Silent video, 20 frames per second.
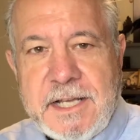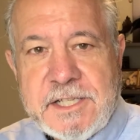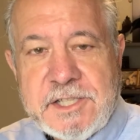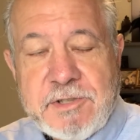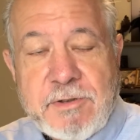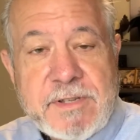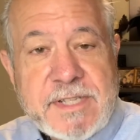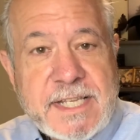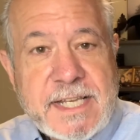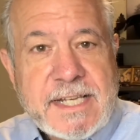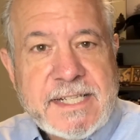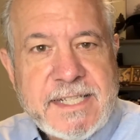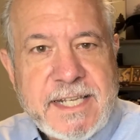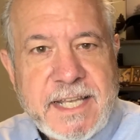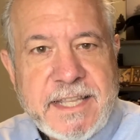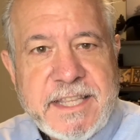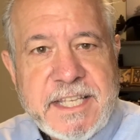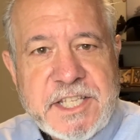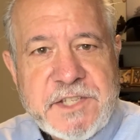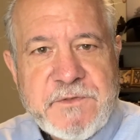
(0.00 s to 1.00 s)
So as I said,
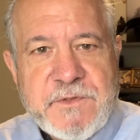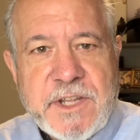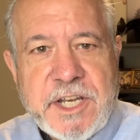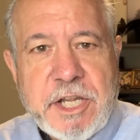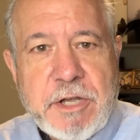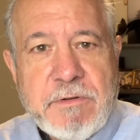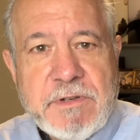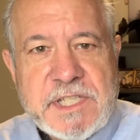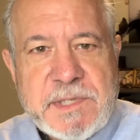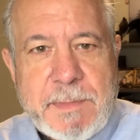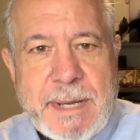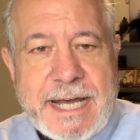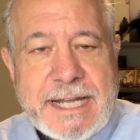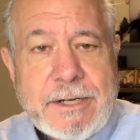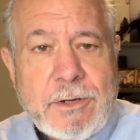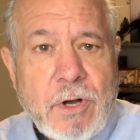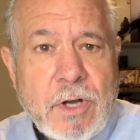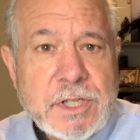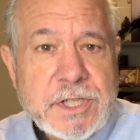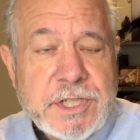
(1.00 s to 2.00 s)
this video is about
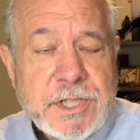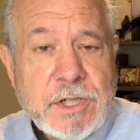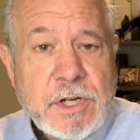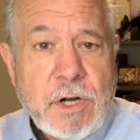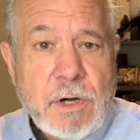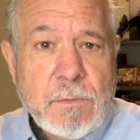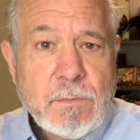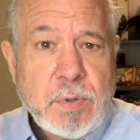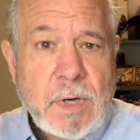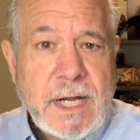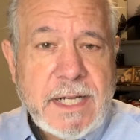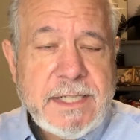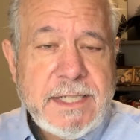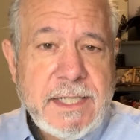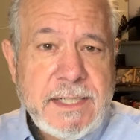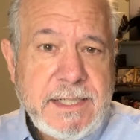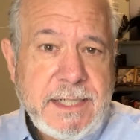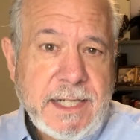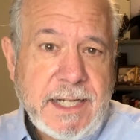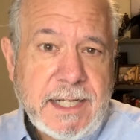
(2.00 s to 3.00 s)
Austin home prices
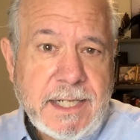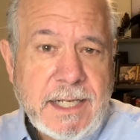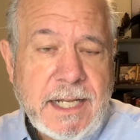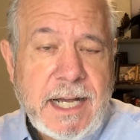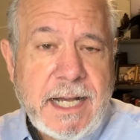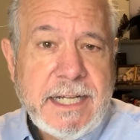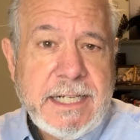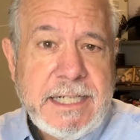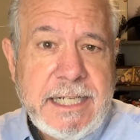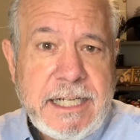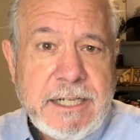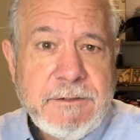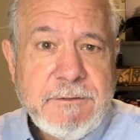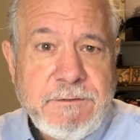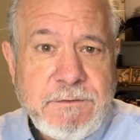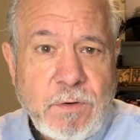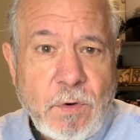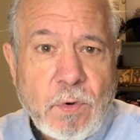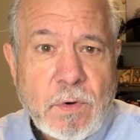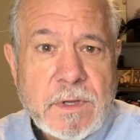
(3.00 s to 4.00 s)
declining
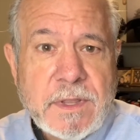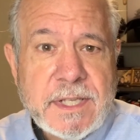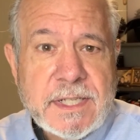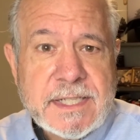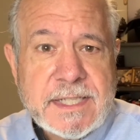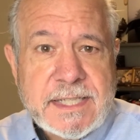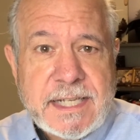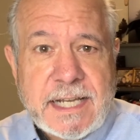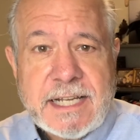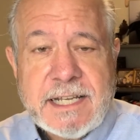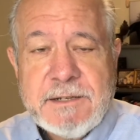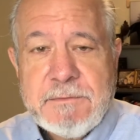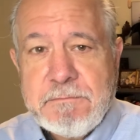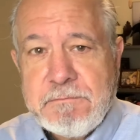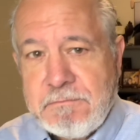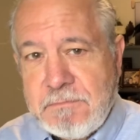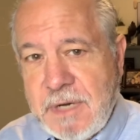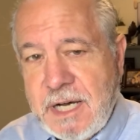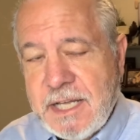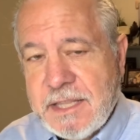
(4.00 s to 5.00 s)
for the second
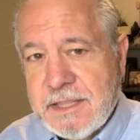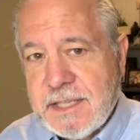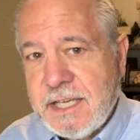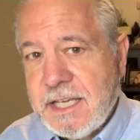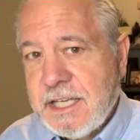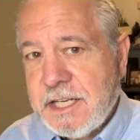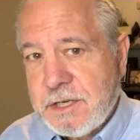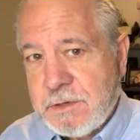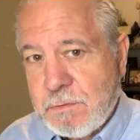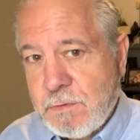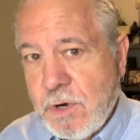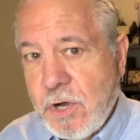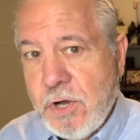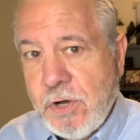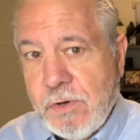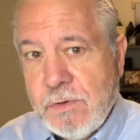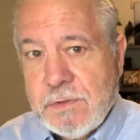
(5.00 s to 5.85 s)
month in a row.